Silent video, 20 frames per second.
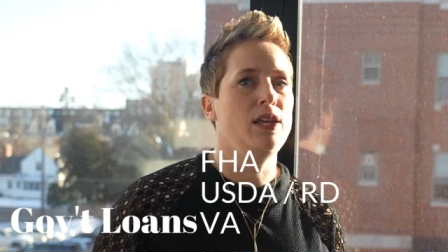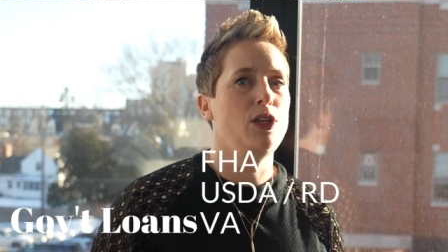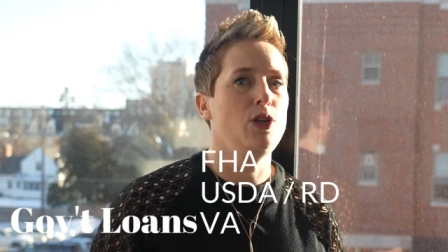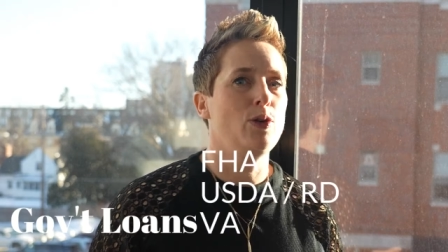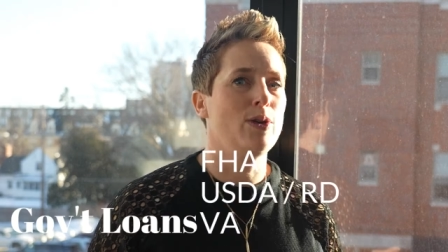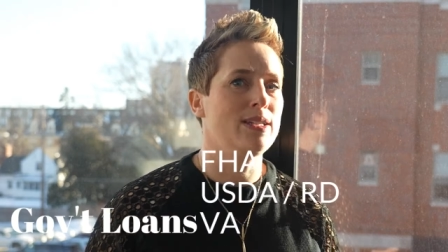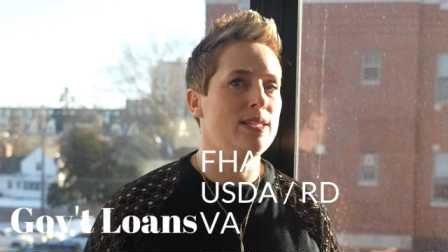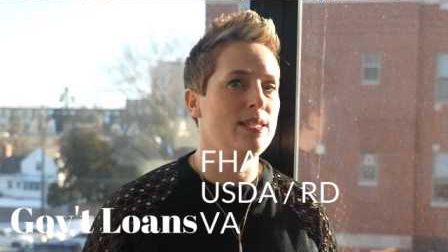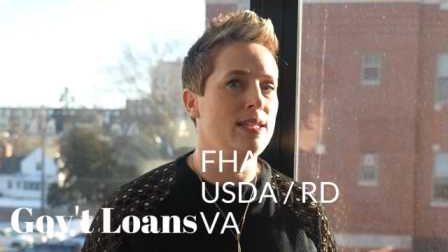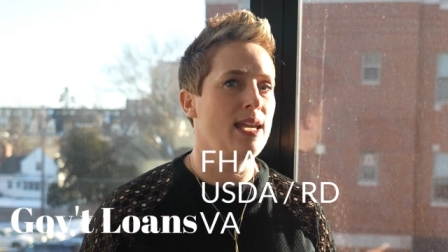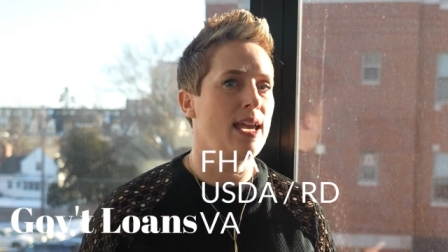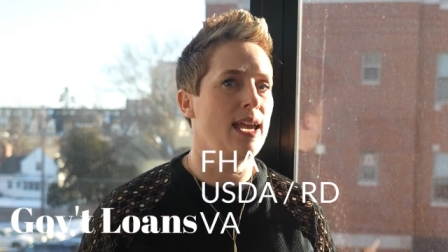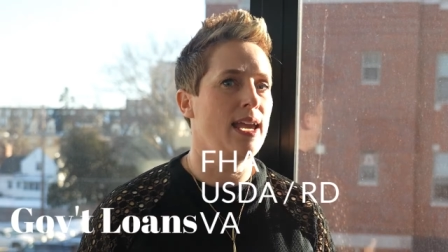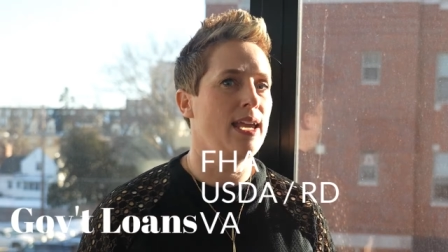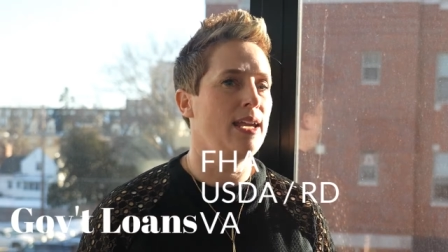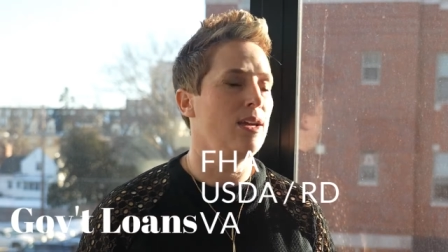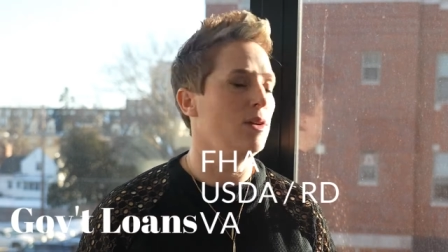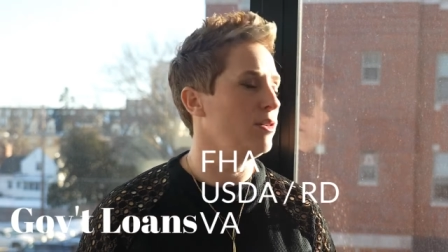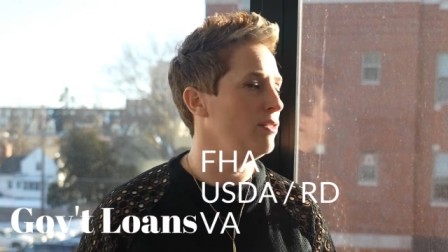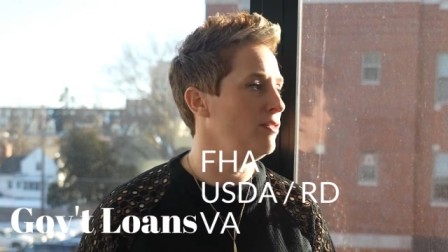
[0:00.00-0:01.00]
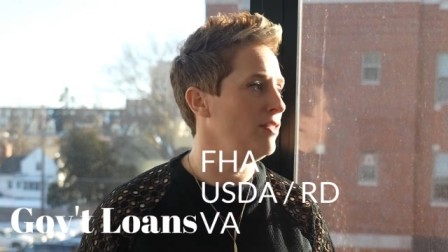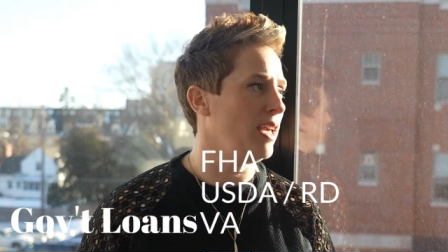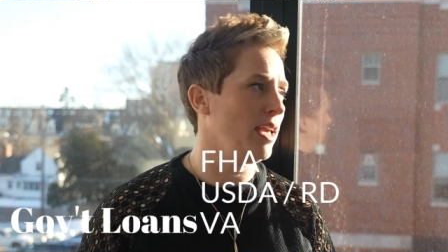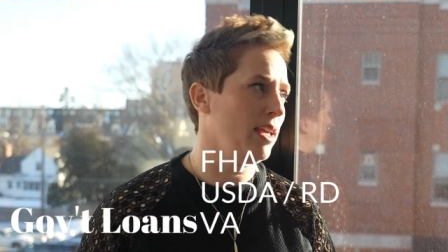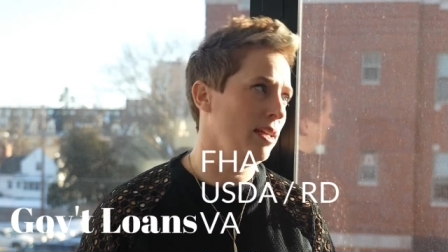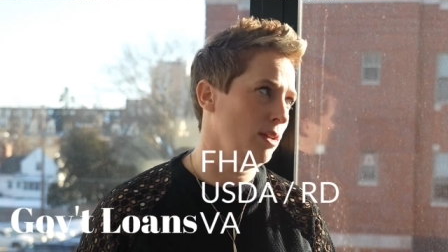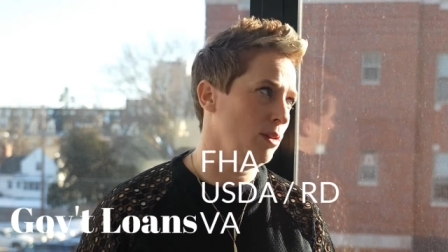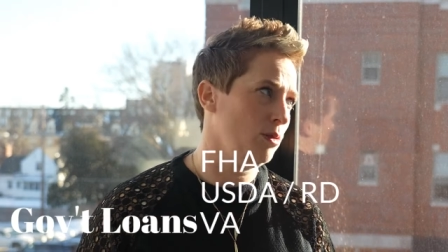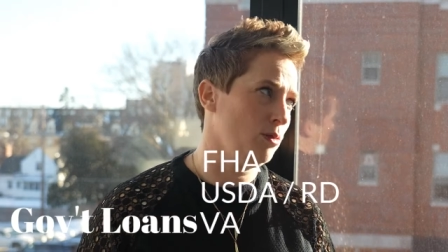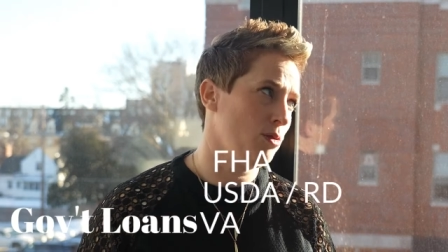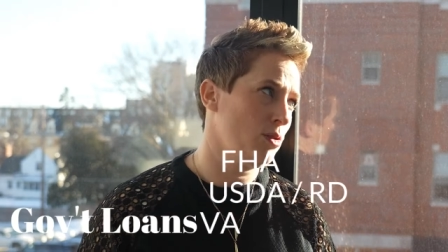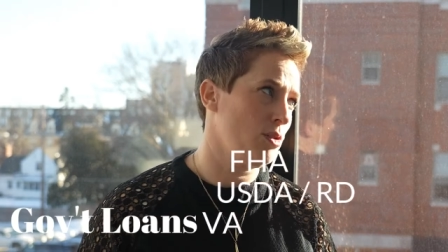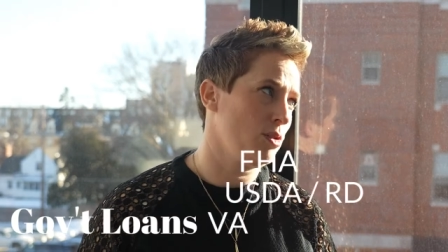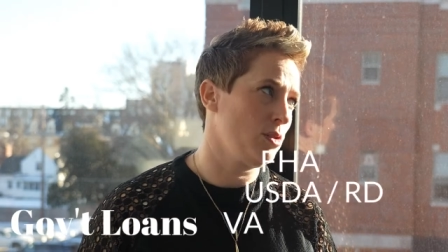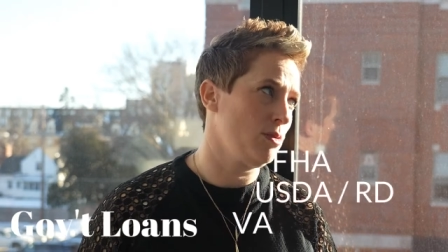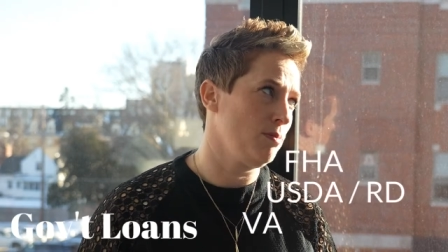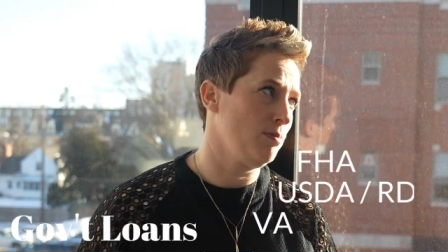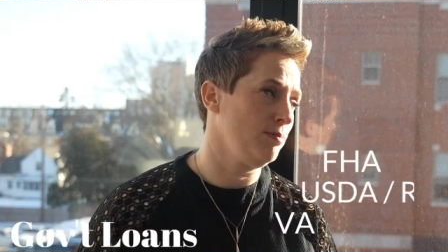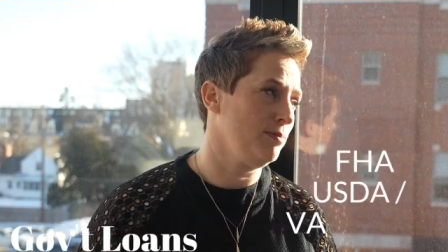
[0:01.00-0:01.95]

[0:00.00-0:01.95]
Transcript: USDA, or VA loans.